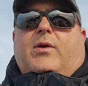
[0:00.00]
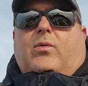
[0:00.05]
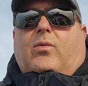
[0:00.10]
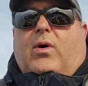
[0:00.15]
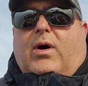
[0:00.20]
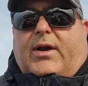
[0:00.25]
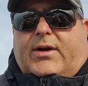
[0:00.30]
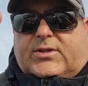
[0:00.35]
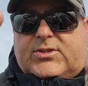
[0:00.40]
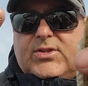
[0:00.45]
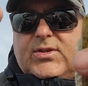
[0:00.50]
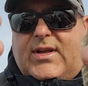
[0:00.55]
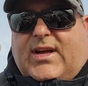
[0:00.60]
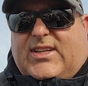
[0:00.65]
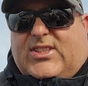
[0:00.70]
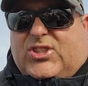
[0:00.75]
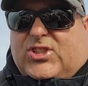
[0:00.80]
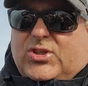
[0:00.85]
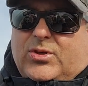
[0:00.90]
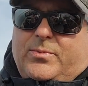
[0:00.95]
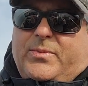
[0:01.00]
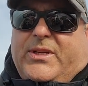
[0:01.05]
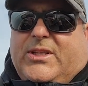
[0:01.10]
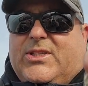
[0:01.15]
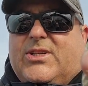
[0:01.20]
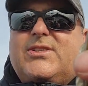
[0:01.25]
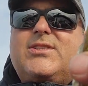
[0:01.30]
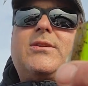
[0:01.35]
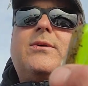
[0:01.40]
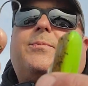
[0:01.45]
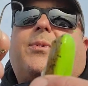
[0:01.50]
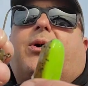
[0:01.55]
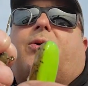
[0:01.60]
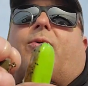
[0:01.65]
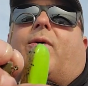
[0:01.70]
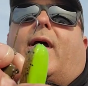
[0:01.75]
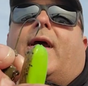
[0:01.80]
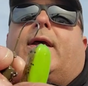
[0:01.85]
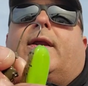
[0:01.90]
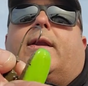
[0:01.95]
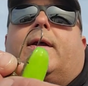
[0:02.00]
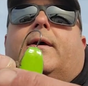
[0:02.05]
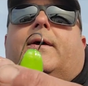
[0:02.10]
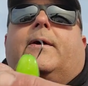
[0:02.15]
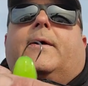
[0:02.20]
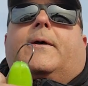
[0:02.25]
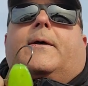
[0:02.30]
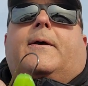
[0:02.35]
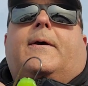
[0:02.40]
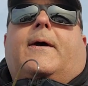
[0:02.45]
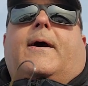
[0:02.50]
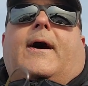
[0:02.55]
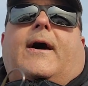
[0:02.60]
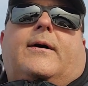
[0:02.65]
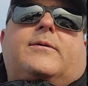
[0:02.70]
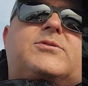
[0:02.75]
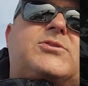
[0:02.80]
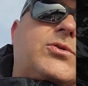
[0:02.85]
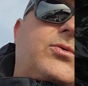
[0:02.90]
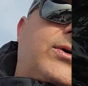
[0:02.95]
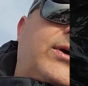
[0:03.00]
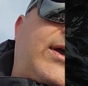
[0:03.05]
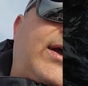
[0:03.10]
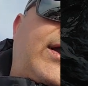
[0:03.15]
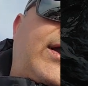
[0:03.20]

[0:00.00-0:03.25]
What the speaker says: water. So that should be just about right. So again,